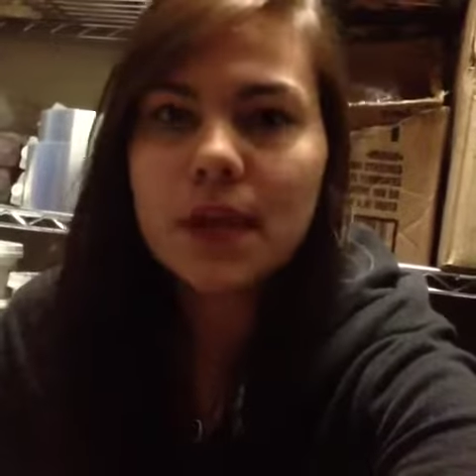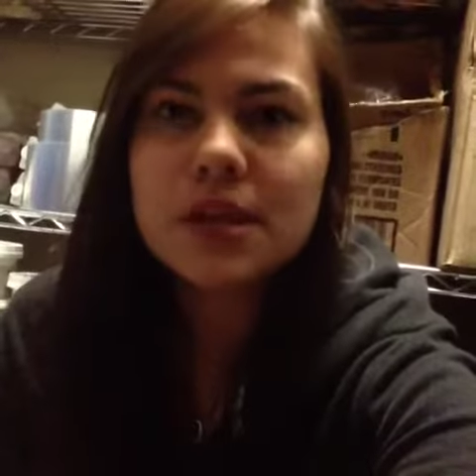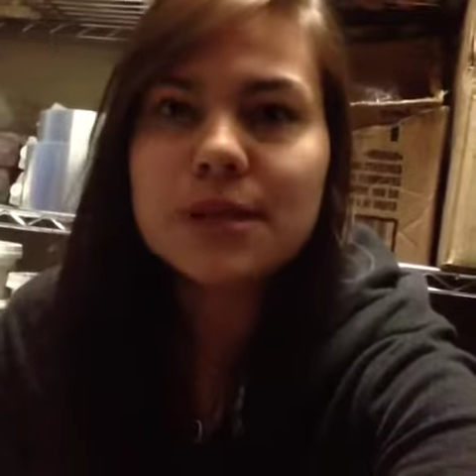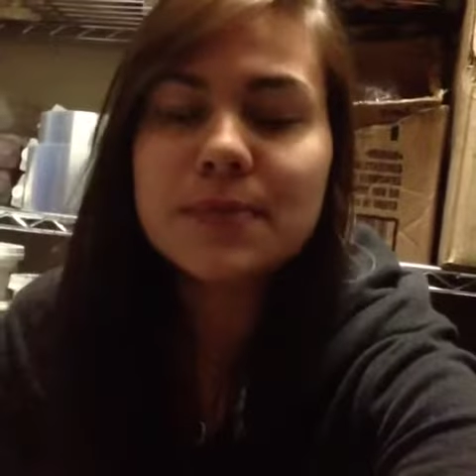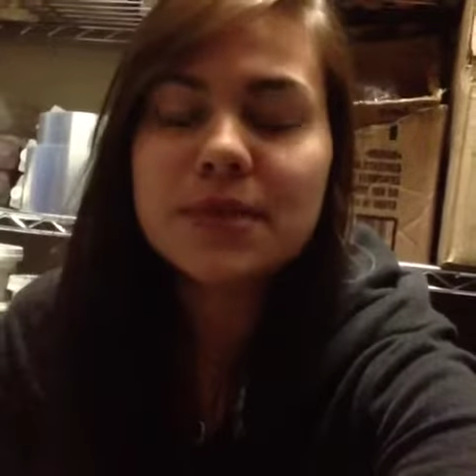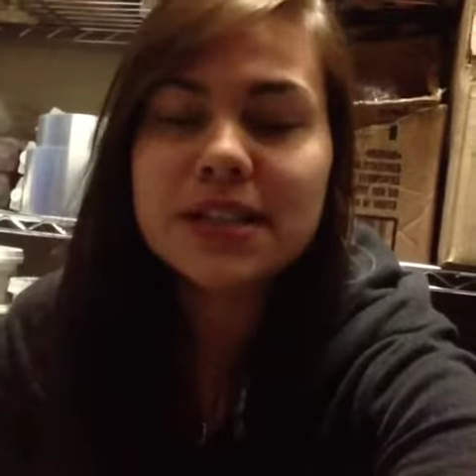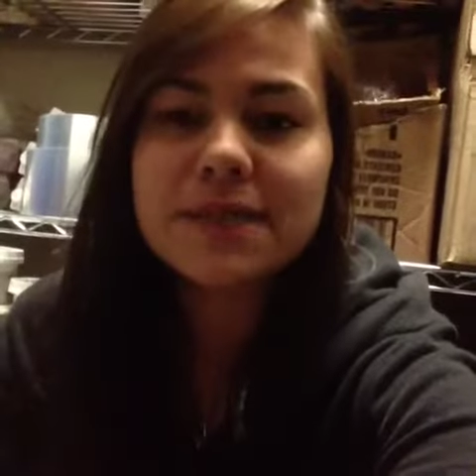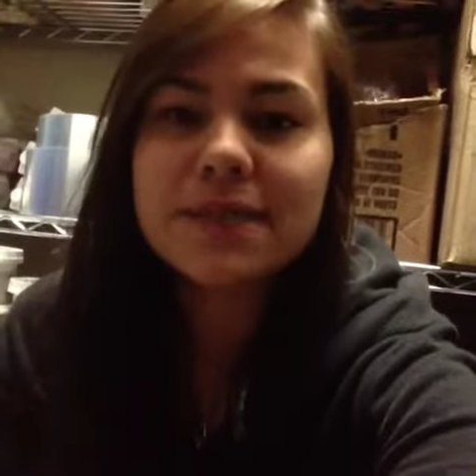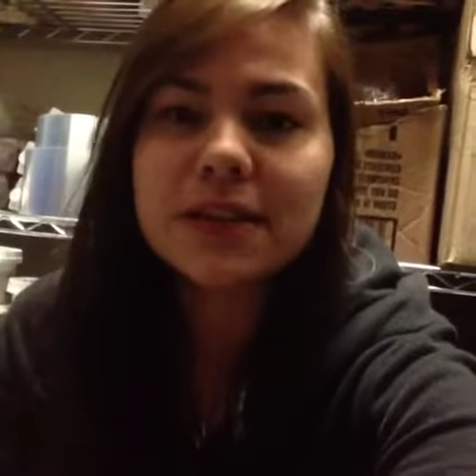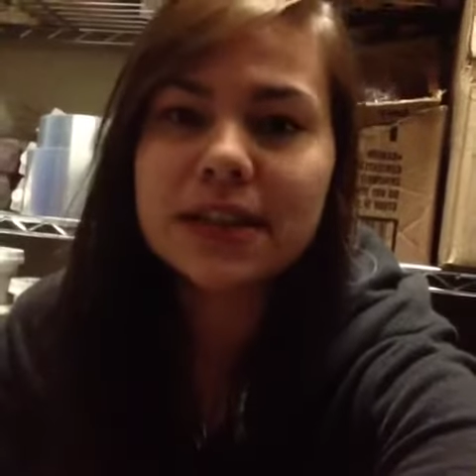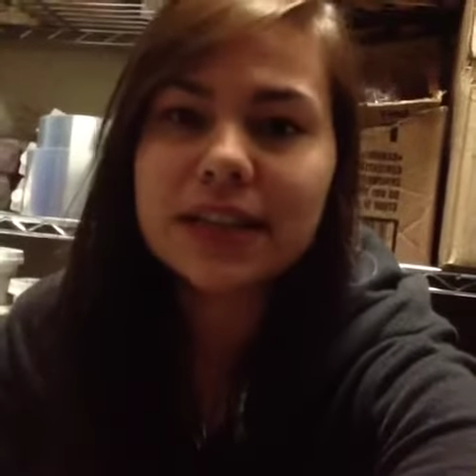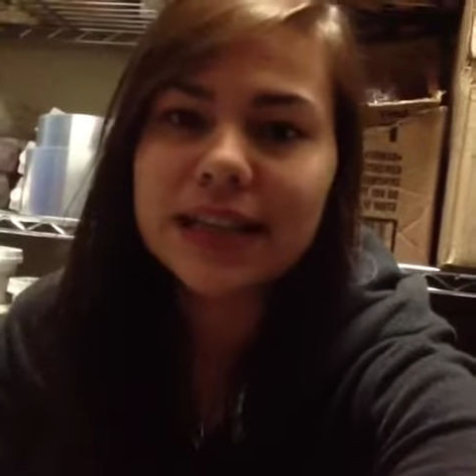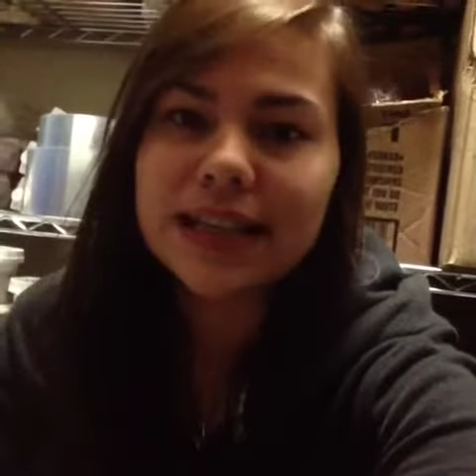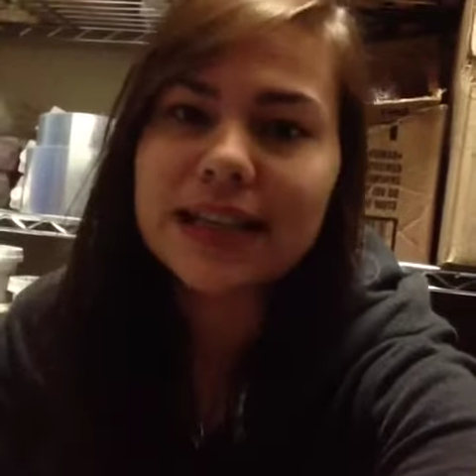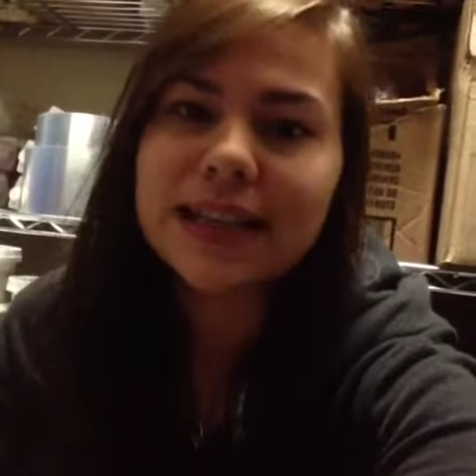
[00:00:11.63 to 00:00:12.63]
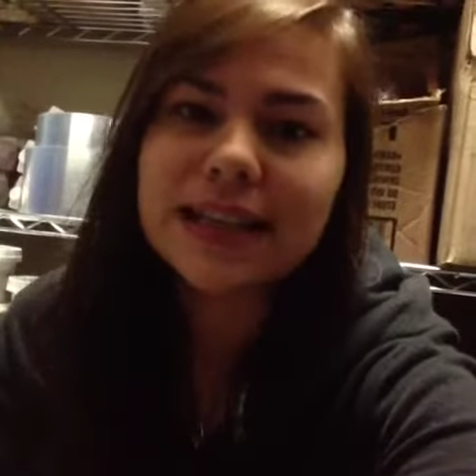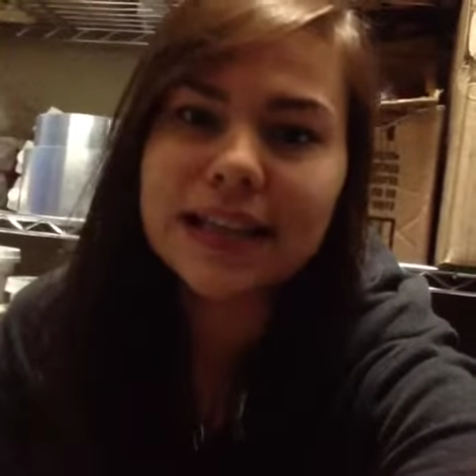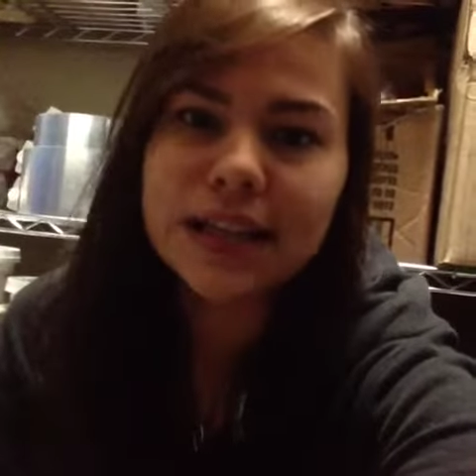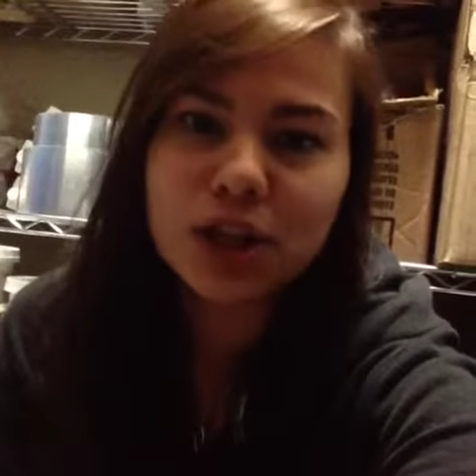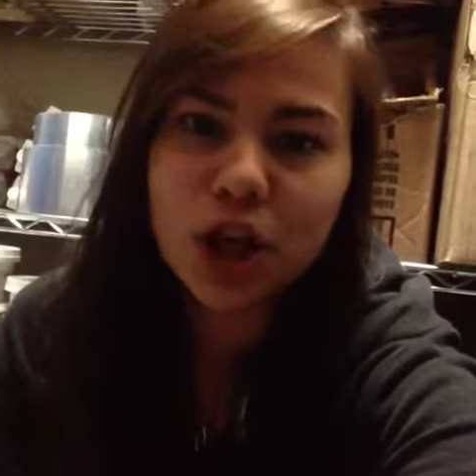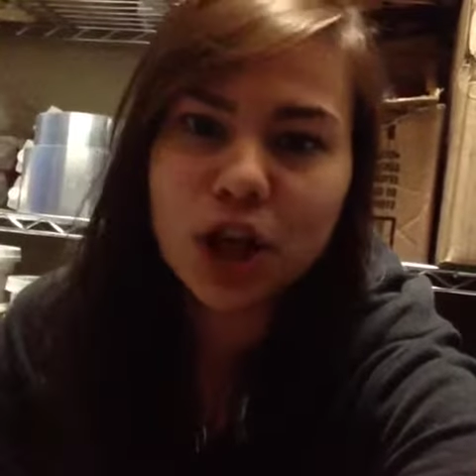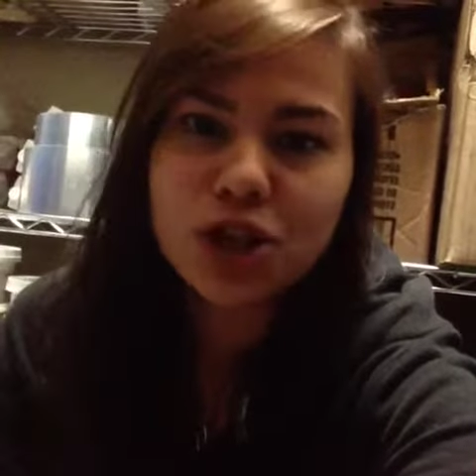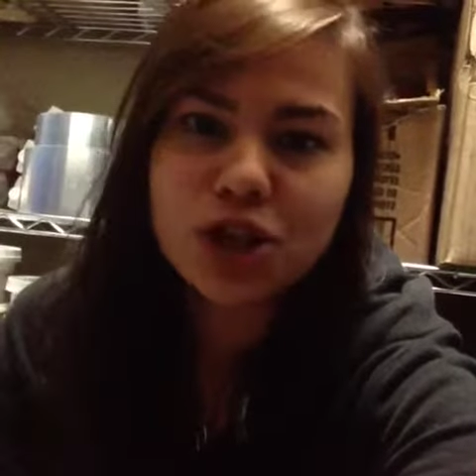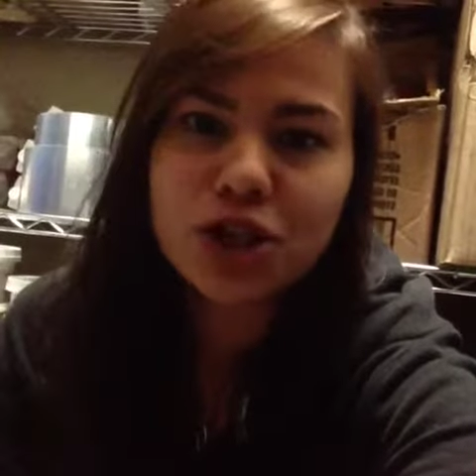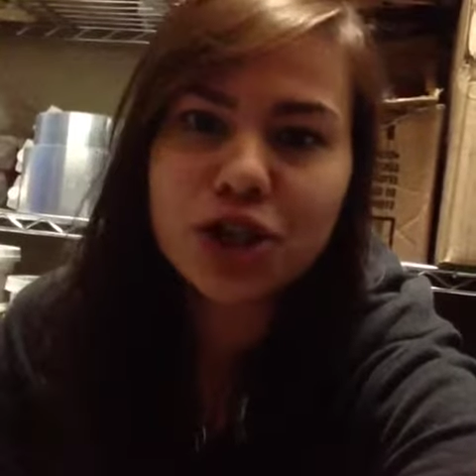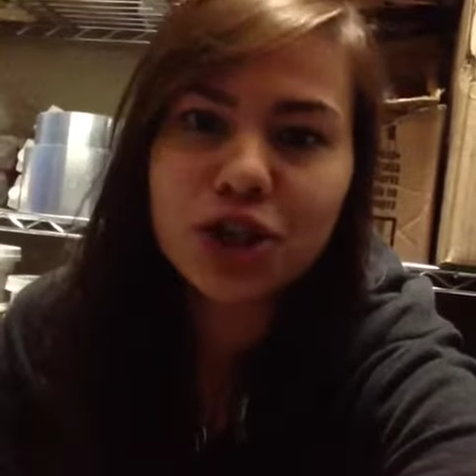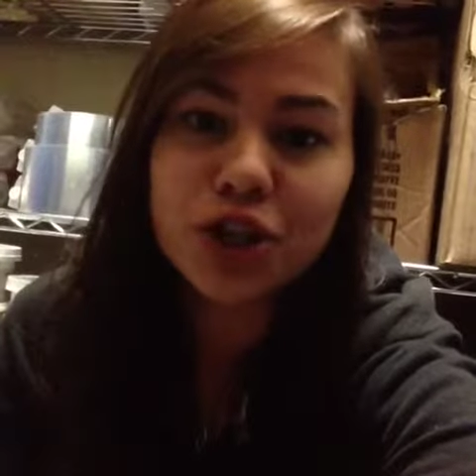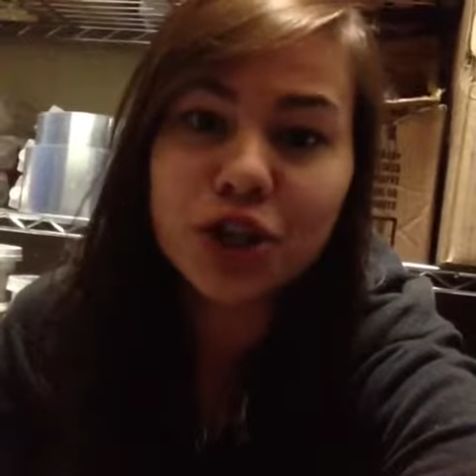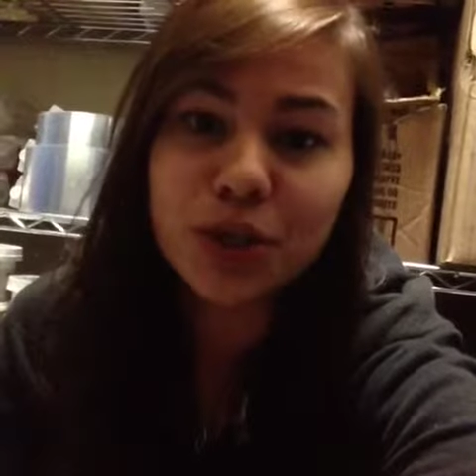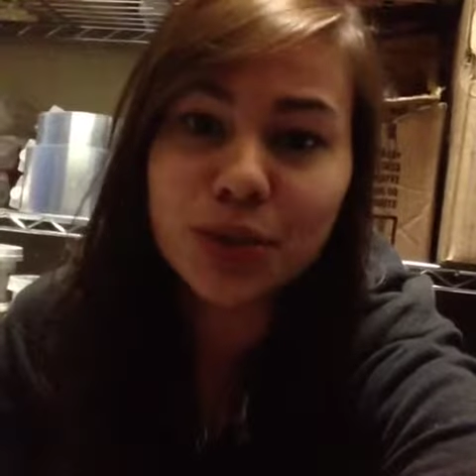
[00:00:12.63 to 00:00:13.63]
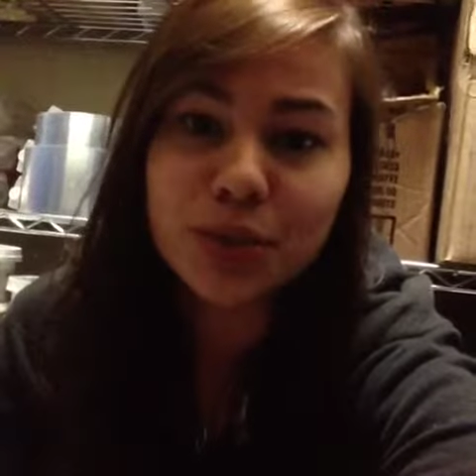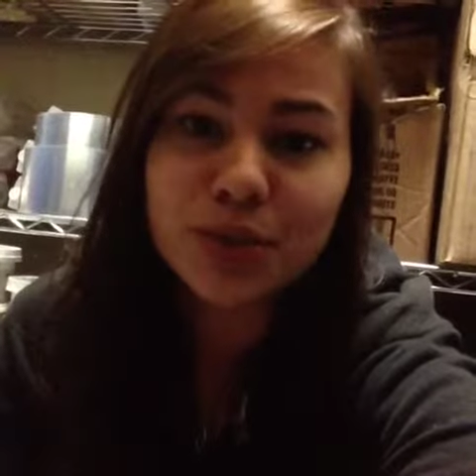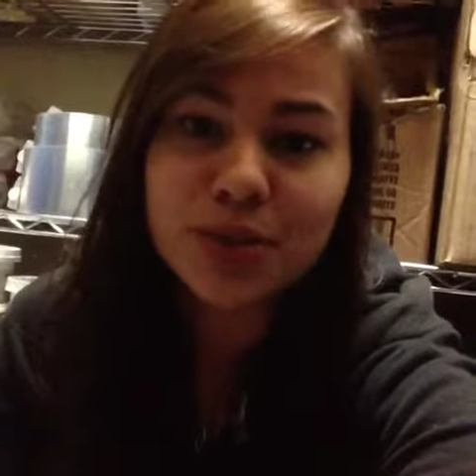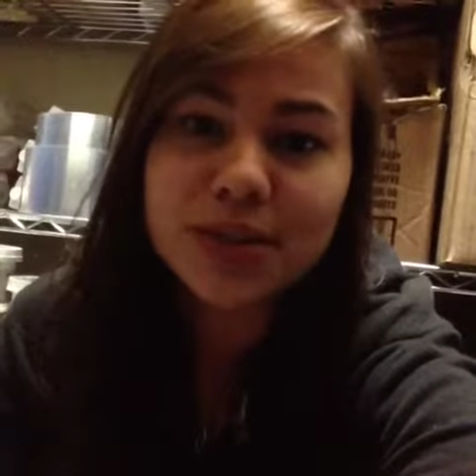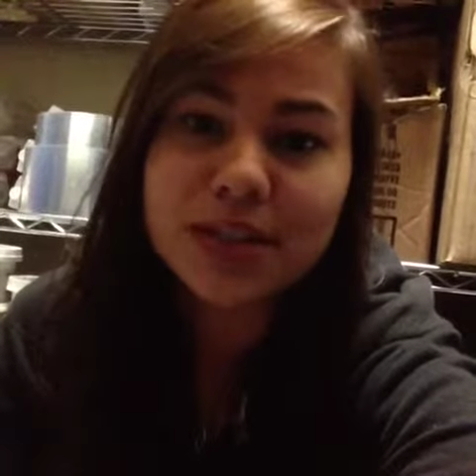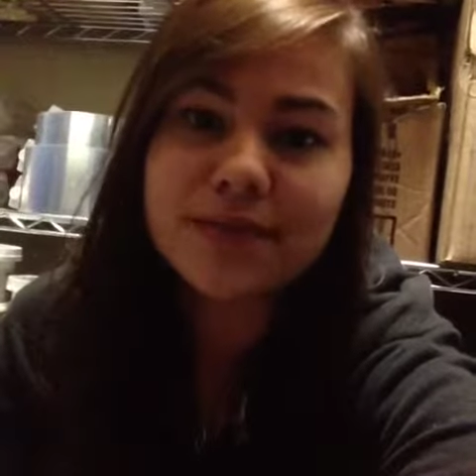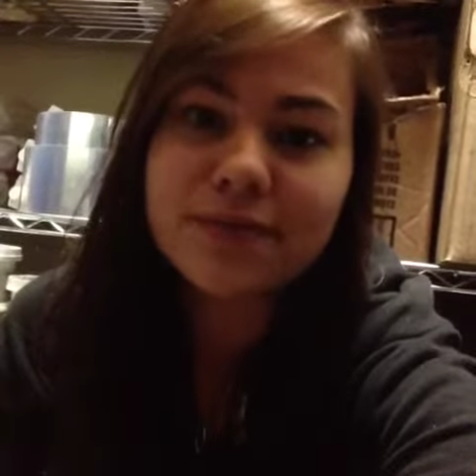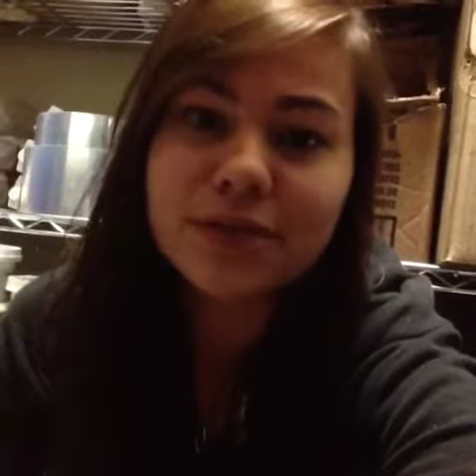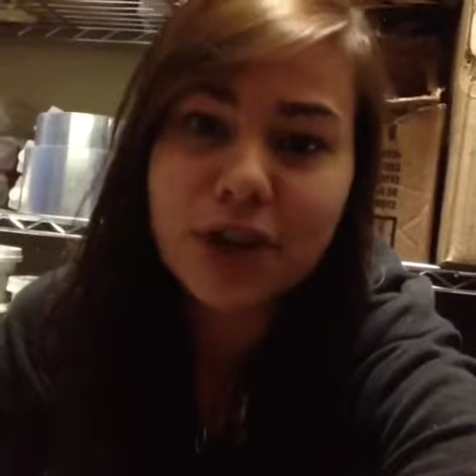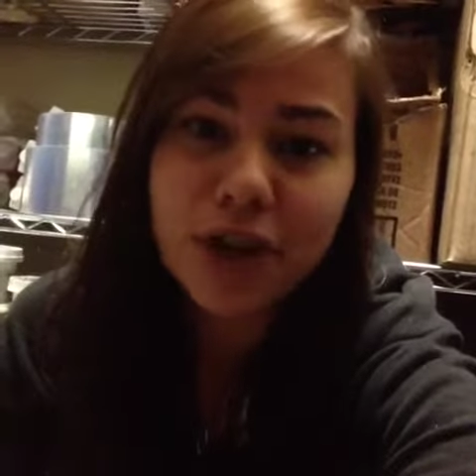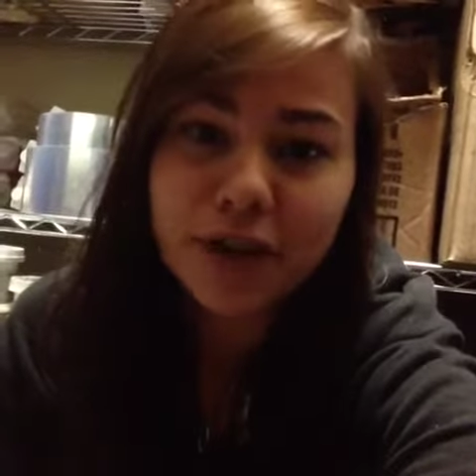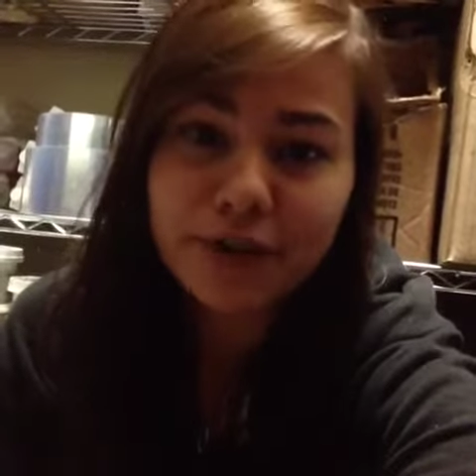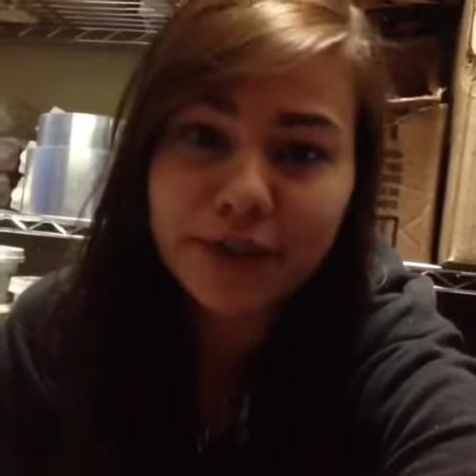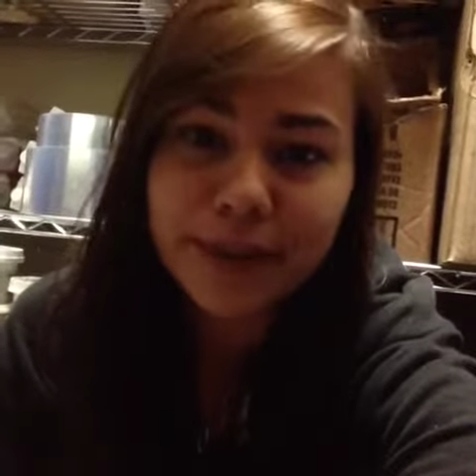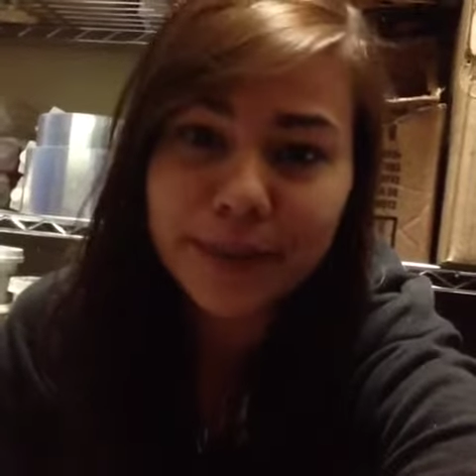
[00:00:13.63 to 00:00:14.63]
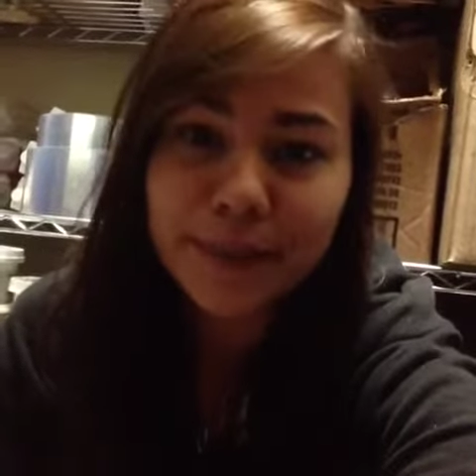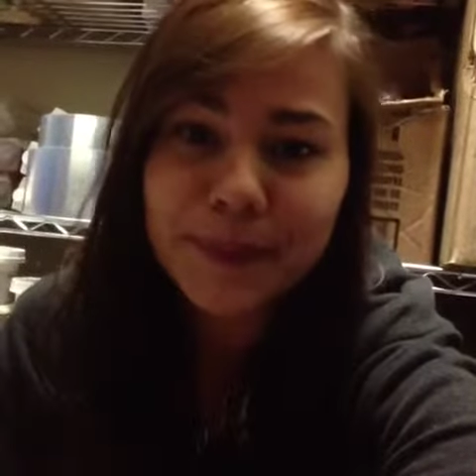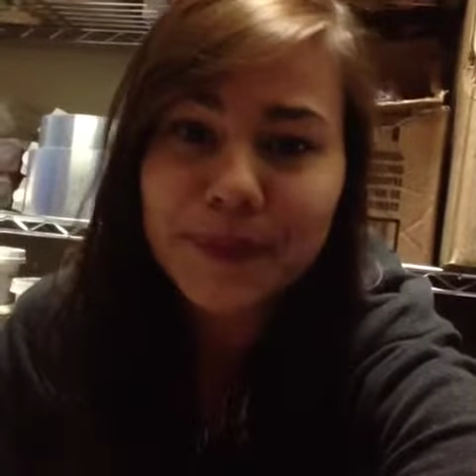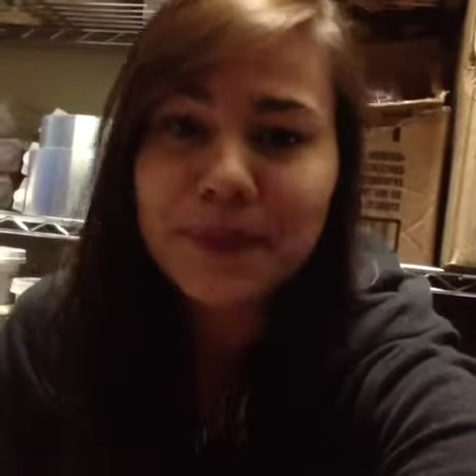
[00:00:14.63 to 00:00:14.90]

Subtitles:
specifically the enlarger used in photography.